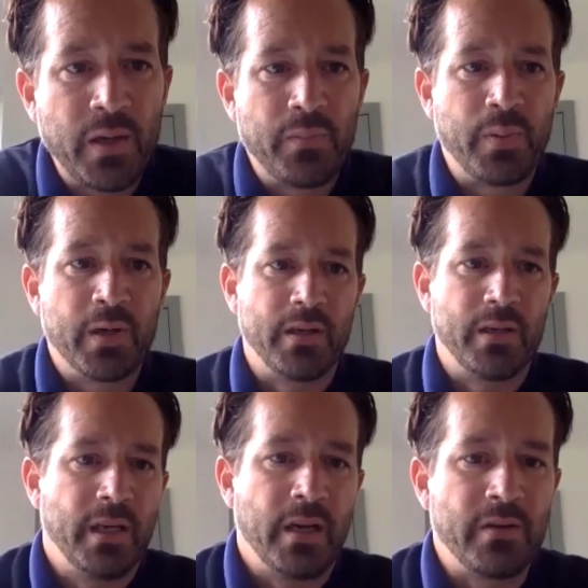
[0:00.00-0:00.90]
But
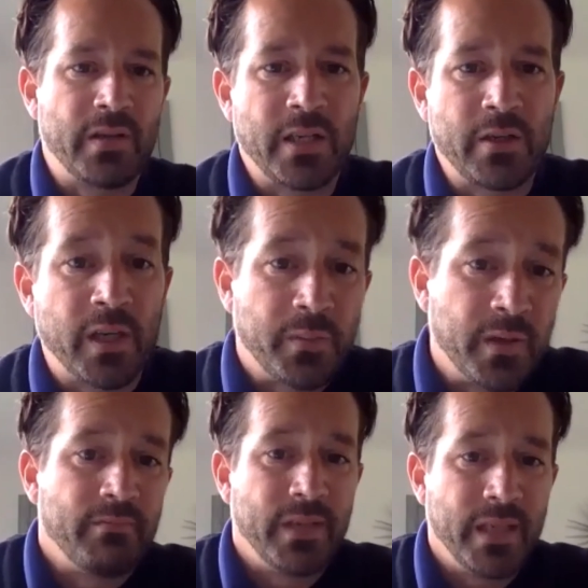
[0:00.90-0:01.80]
data
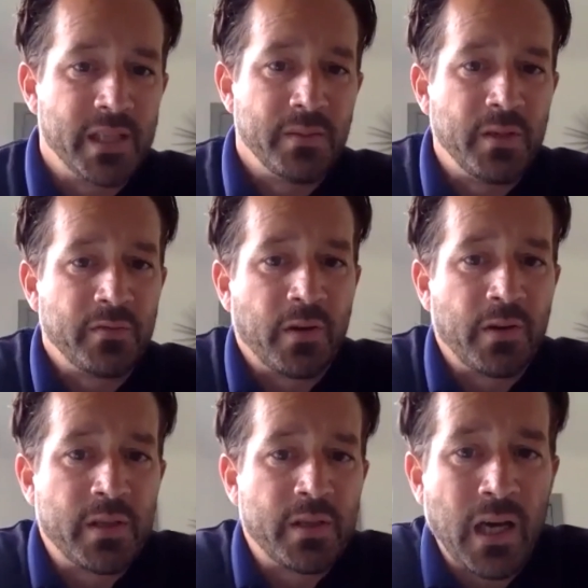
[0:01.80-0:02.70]
enrichment needs to move on
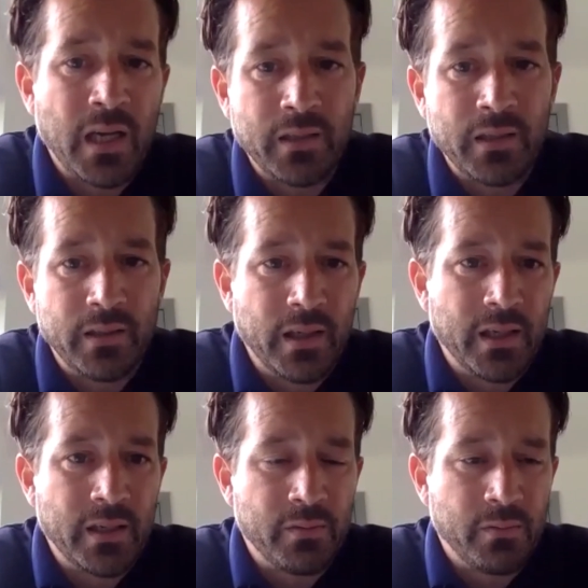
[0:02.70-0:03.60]
as well,
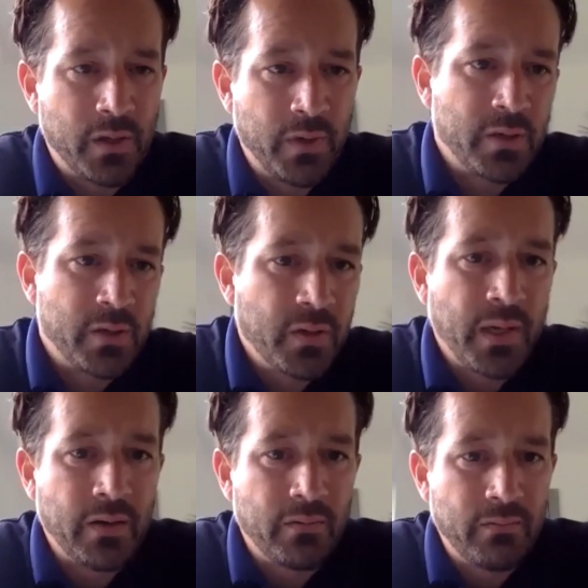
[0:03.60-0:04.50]
and so we talk
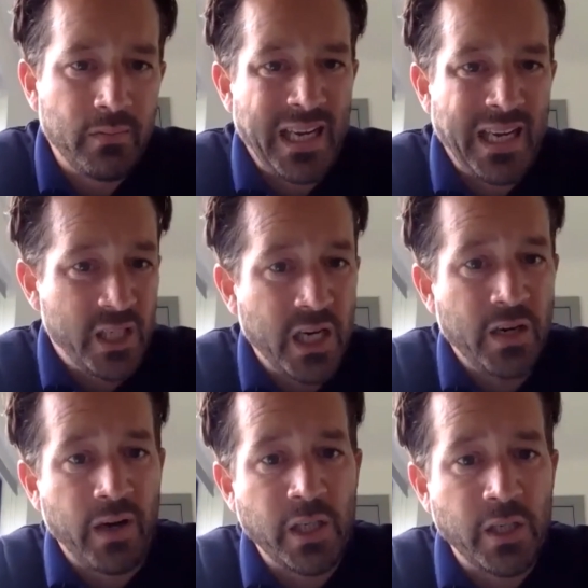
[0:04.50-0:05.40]
about next
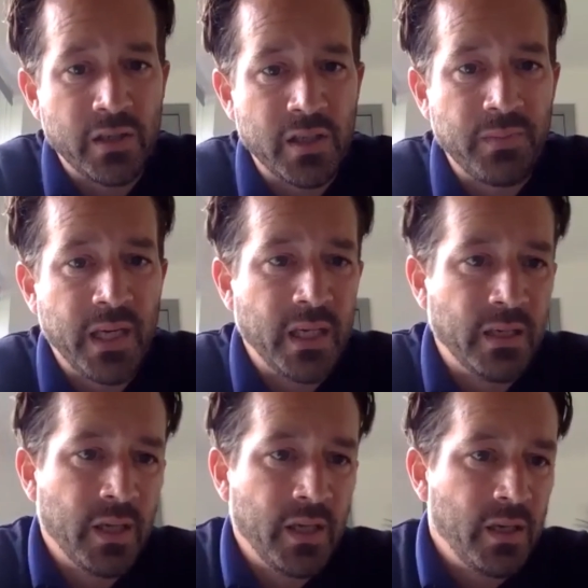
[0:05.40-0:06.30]
generation to
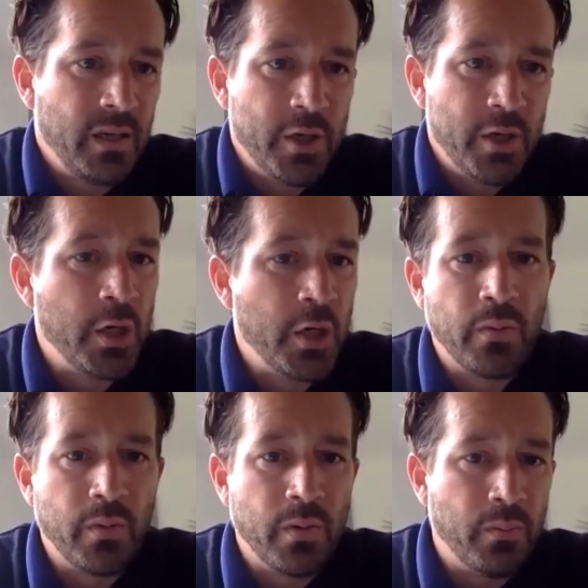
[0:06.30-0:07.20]
mean
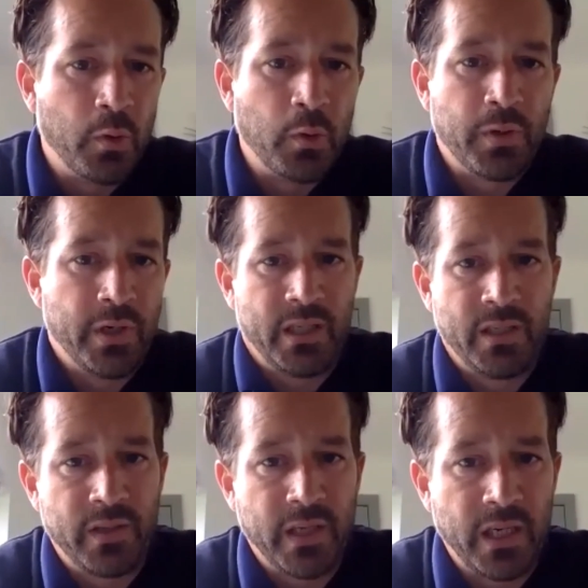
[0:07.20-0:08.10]
new, more
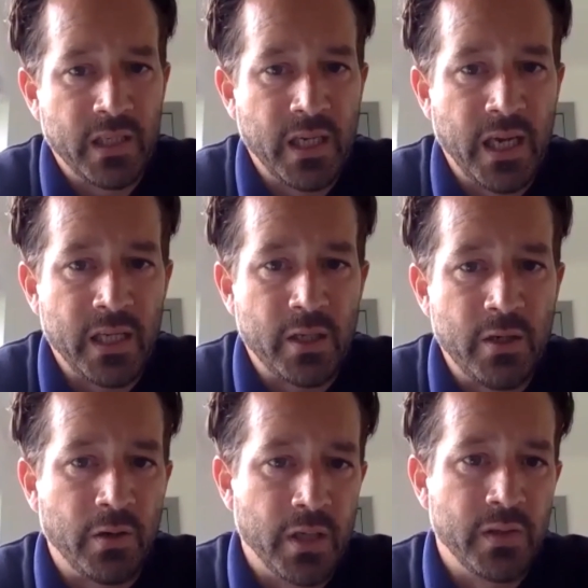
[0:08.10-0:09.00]
predictive data sets,
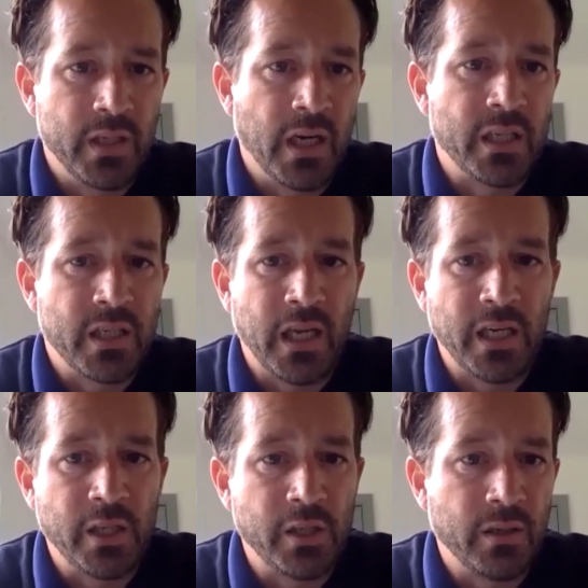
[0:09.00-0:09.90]
not used in
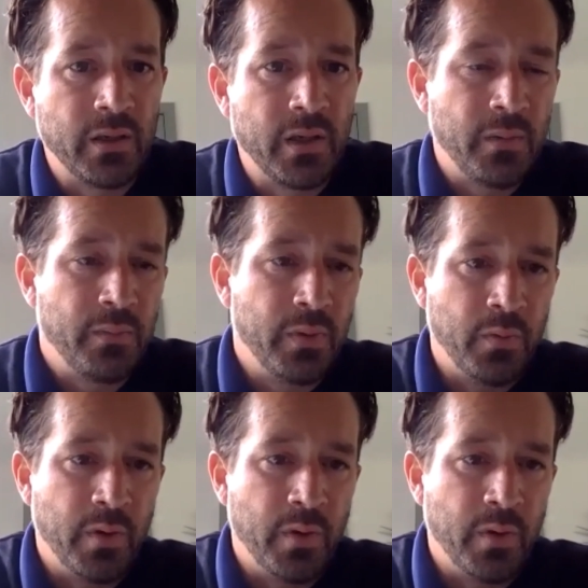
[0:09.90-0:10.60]
isolation, but